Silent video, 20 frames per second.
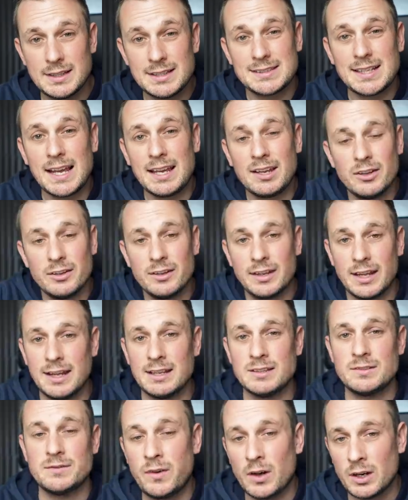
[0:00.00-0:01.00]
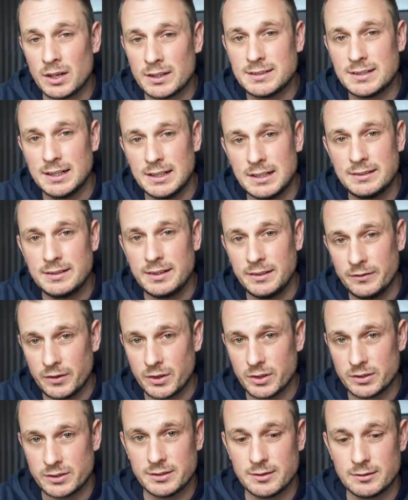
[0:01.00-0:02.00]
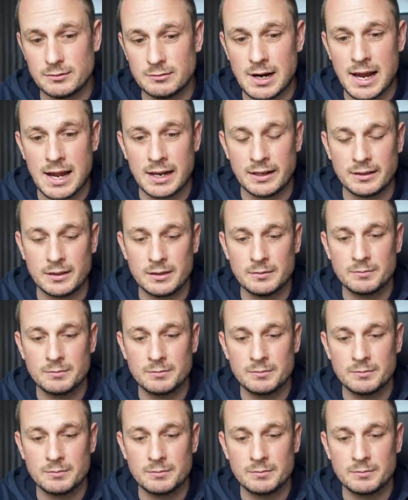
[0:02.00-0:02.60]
The second is volatility versus the Rand.